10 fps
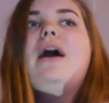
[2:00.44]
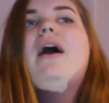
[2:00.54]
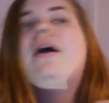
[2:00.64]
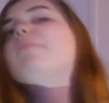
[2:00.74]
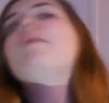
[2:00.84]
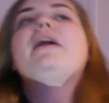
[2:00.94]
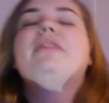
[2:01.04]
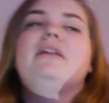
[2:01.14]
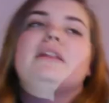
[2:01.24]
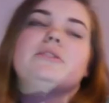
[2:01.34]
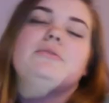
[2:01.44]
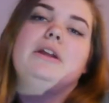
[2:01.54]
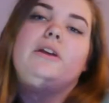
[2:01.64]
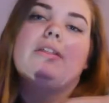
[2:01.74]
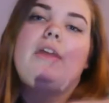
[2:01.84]
but I think that's a
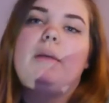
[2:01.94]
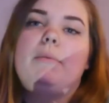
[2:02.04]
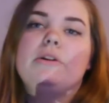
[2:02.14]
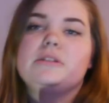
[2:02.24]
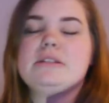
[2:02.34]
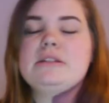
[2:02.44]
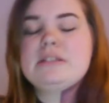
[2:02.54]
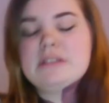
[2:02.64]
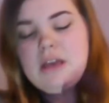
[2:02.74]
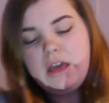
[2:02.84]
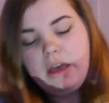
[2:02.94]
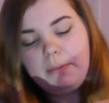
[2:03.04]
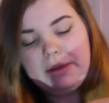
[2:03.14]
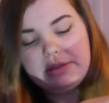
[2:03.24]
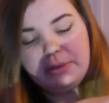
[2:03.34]
really good thing because it's a
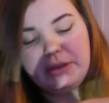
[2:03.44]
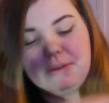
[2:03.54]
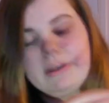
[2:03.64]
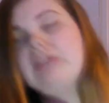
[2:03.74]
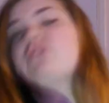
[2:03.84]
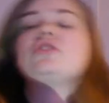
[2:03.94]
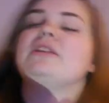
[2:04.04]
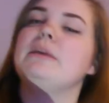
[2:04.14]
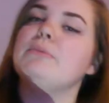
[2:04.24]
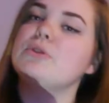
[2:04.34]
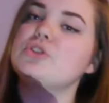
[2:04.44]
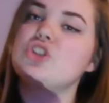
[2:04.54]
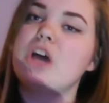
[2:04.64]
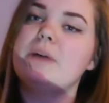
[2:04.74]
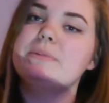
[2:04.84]
place where you can just keep your
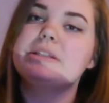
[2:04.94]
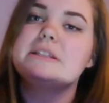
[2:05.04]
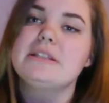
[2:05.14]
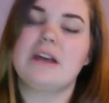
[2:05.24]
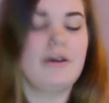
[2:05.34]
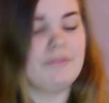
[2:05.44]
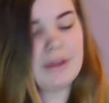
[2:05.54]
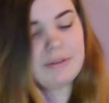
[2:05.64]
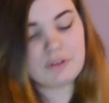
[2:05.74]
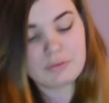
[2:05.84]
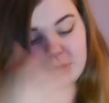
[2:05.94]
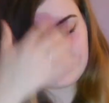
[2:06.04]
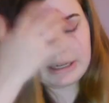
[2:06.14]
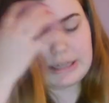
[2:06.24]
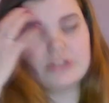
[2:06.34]
sharps and stuff if you
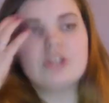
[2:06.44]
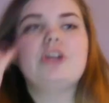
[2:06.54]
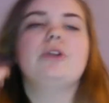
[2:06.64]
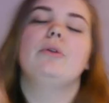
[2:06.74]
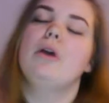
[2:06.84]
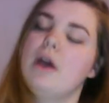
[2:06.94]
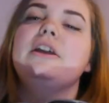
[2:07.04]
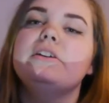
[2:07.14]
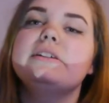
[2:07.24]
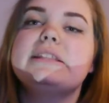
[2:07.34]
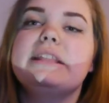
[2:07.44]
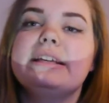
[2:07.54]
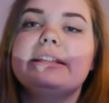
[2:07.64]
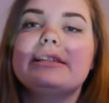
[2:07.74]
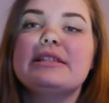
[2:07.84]
really need to. I use
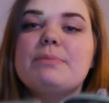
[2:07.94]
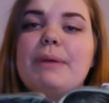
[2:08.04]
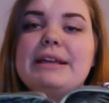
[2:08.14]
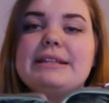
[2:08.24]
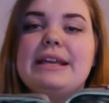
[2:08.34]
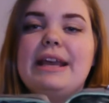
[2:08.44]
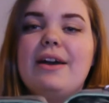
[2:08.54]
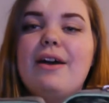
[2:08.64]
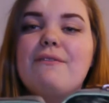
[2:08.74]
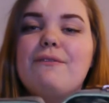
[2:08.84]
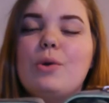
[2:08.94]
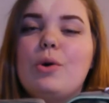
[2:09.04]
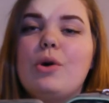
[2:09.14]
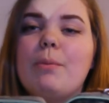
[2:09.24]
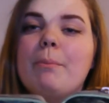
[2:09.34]
this space here
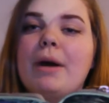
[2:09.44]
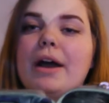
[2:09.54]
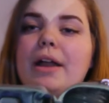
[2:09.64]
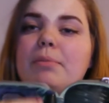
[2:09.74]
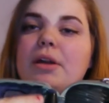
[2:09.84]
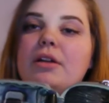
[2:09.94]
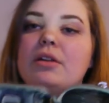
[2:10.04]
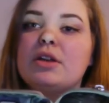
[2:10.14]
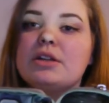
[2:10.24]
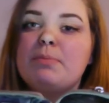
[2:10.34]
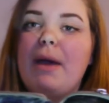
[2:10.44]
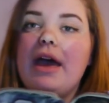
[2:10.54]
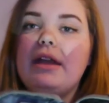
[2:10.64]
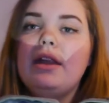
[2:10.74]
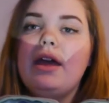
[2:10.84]
for my blood glucose
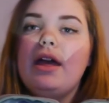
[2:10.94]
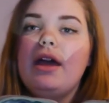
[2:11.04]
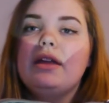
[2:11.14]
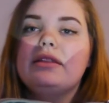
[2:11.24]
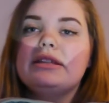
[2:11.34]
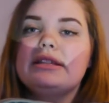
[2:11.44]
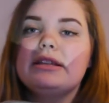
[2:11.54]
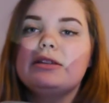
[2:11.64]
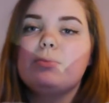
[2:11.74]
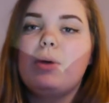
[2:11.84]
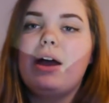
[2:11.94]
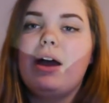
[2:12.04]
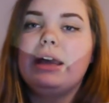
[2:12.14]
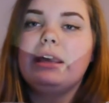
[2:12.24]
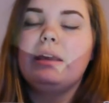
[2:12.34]
pen. This is where
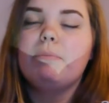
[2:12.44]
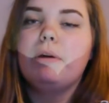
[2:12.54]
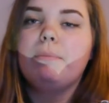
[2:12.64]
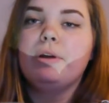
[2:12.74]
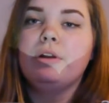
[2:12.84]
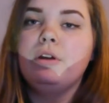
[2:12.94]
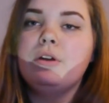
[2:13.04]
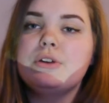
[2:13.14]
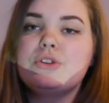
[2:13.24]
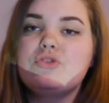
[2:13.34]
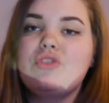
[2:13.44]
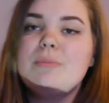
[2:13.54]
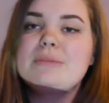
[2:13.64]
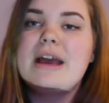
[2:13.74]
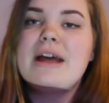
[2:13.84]
I keep my blood glucose
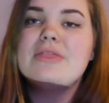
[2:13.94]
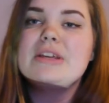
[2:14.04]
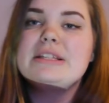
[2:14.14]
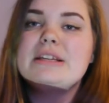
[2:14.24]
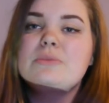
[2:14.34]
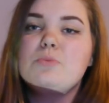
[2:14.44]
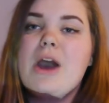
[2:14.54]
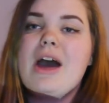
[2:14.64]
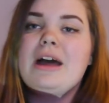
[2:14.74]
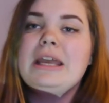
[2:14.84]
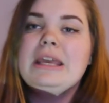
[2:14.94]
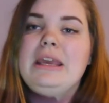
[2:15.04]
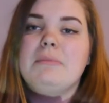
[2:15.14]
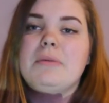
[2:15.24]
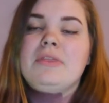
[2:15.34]
strips, and this is where I
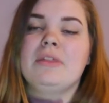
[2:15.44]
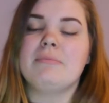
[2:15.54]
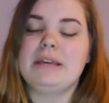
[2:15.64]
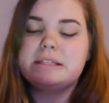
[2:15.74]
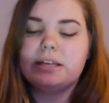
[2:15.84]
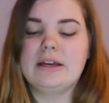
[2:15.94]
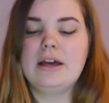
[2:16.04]
keep the meter.